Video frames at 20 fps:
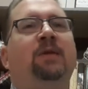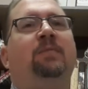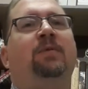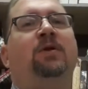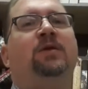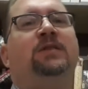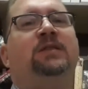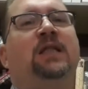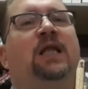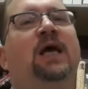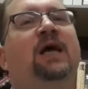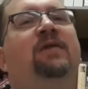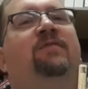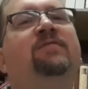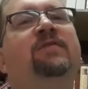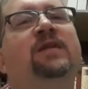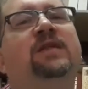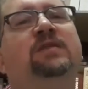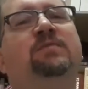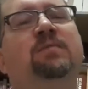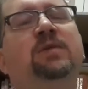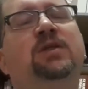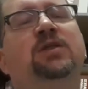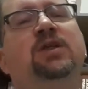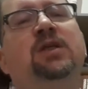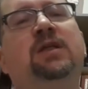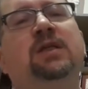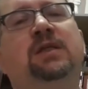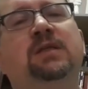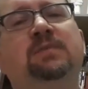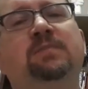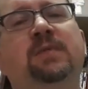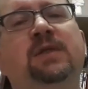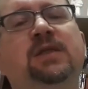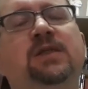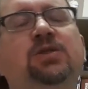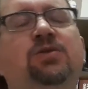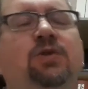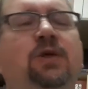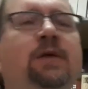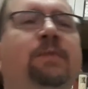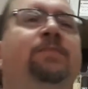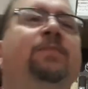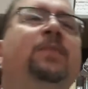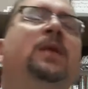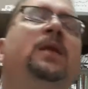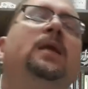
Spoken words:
about his life and his mission and his ministry.